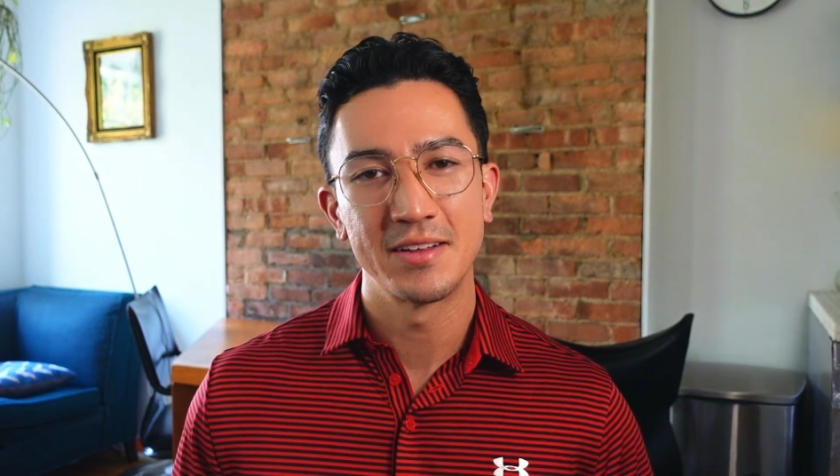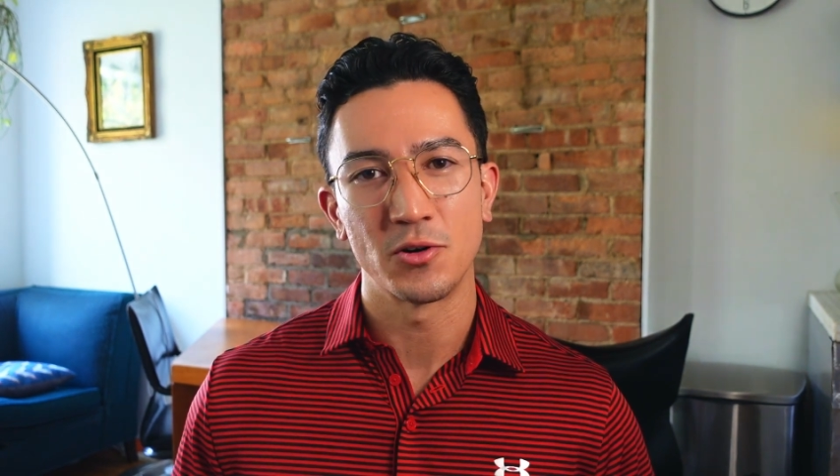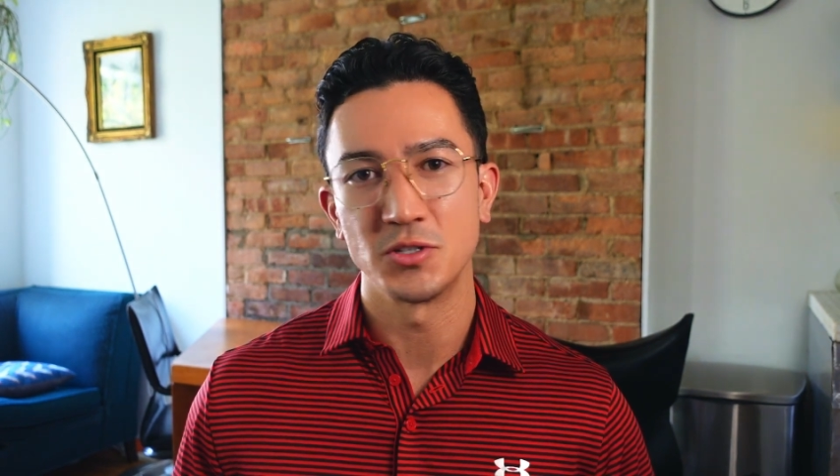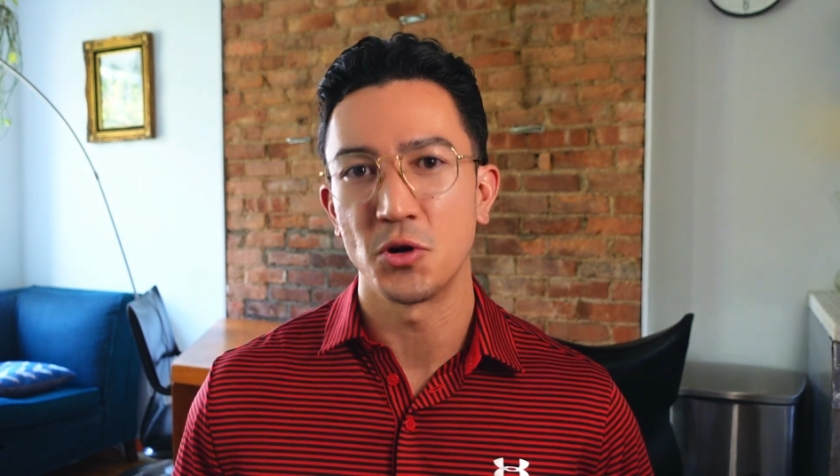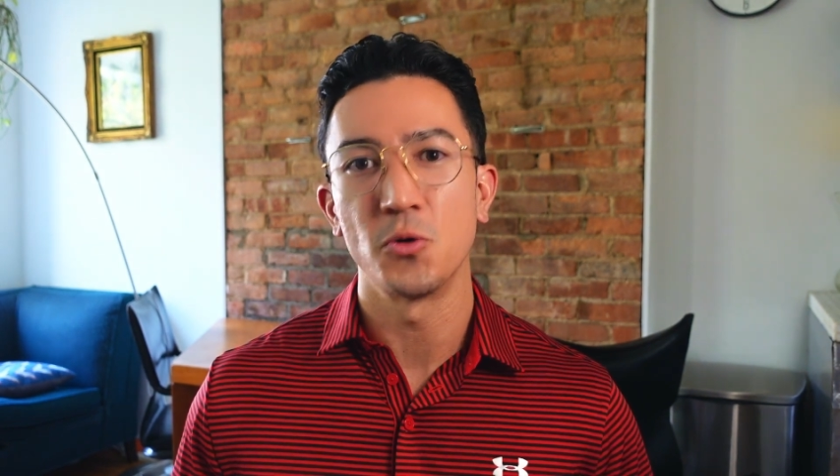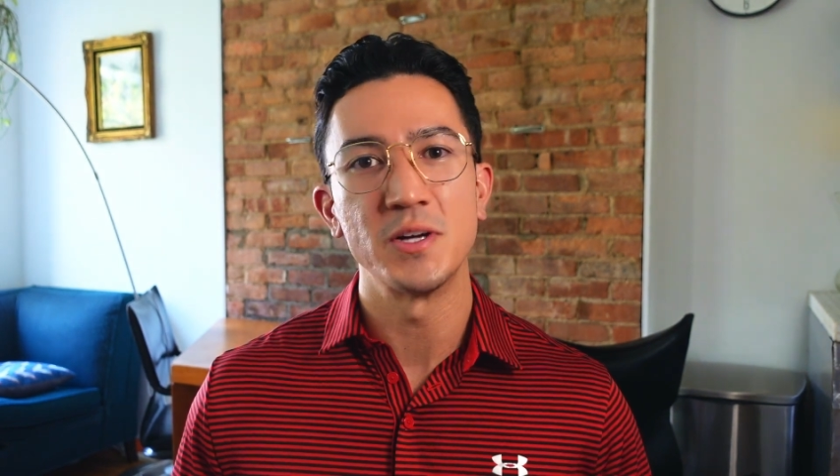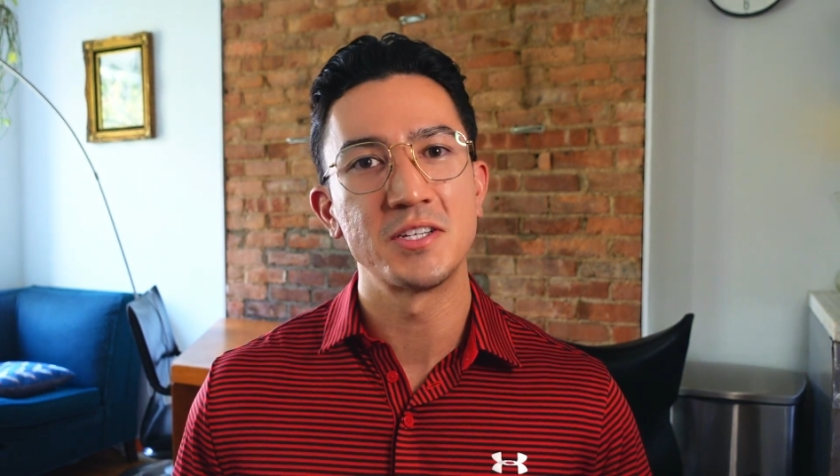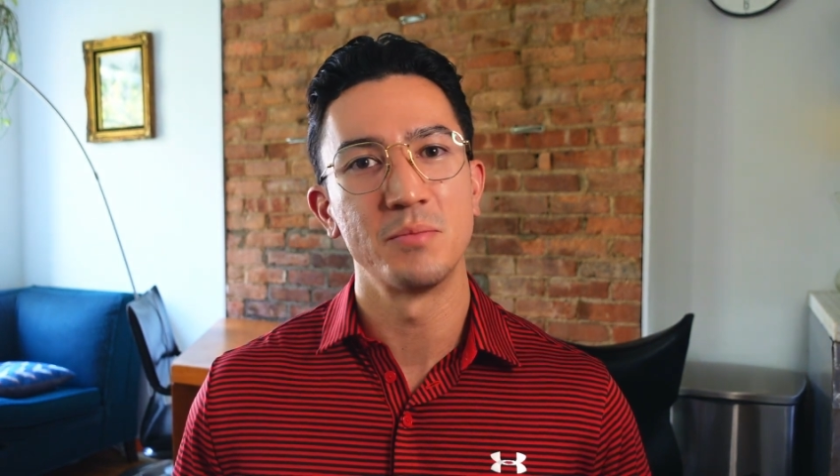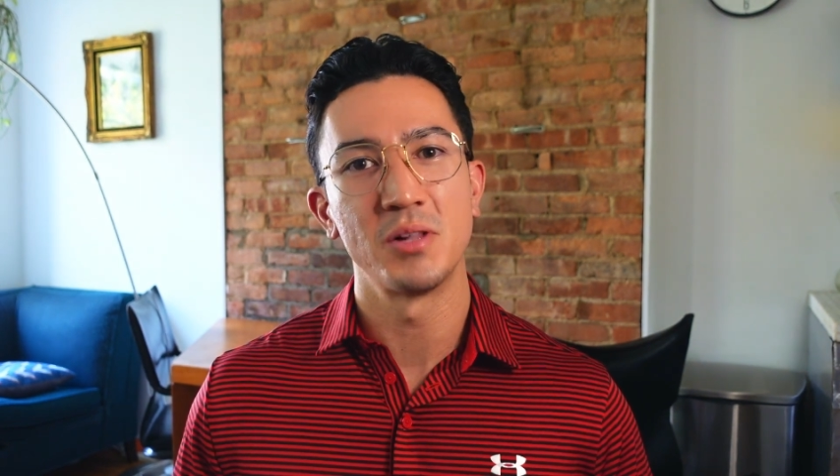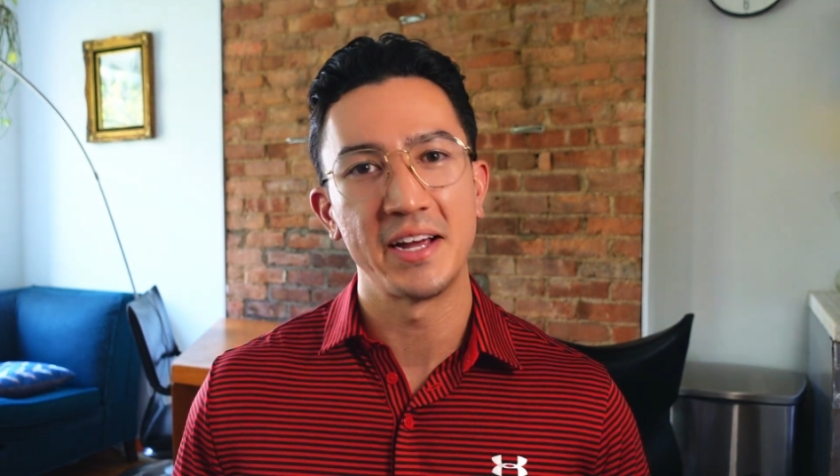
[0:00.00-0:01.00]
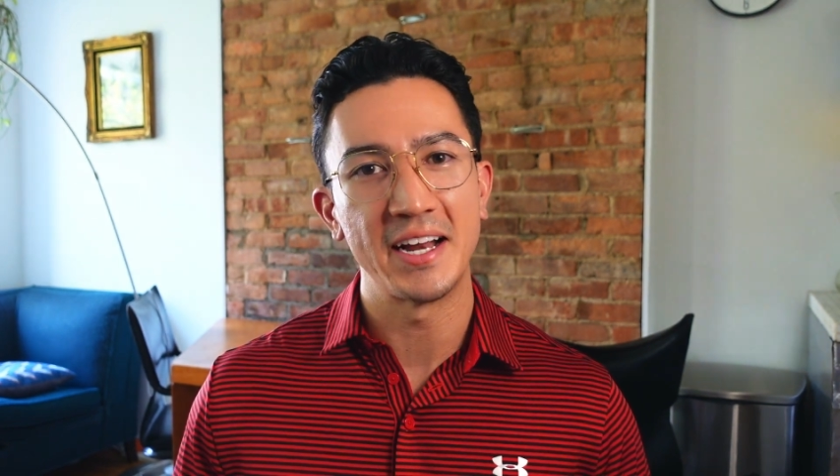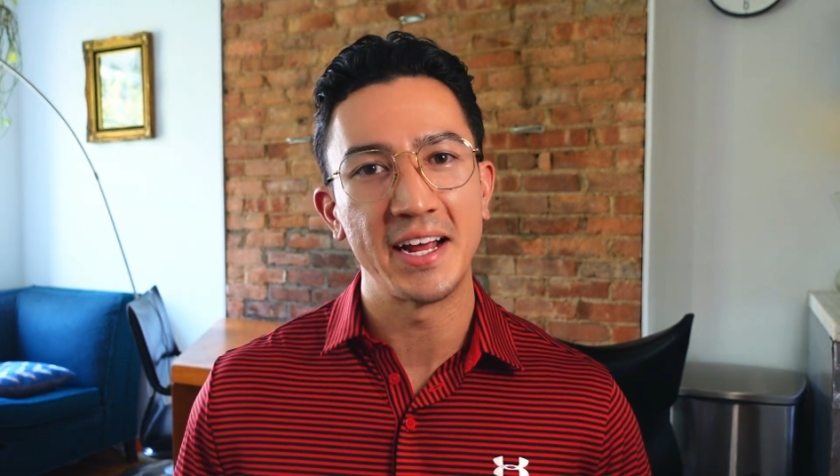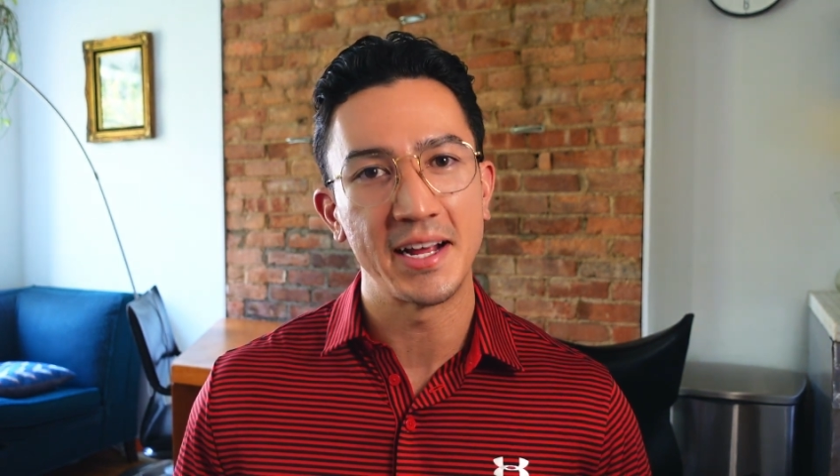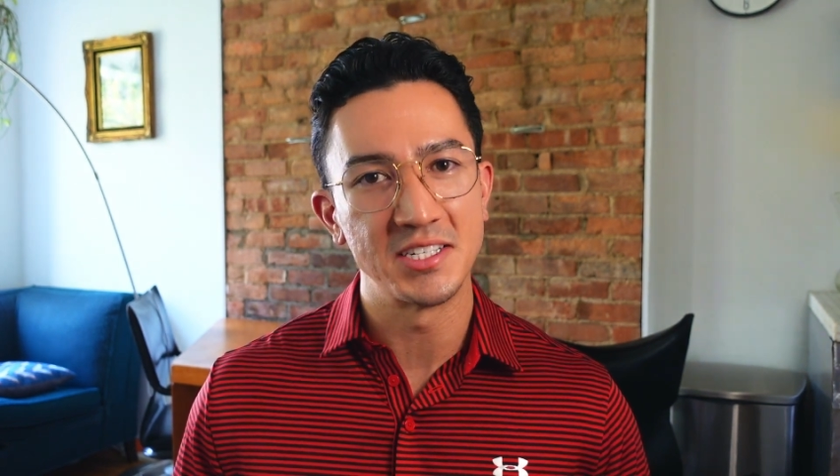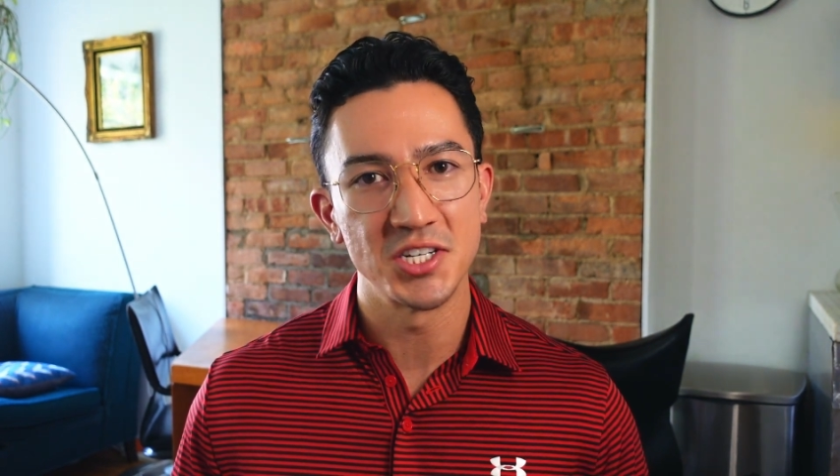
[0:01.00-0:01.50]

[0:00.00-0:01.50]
or is always complaining and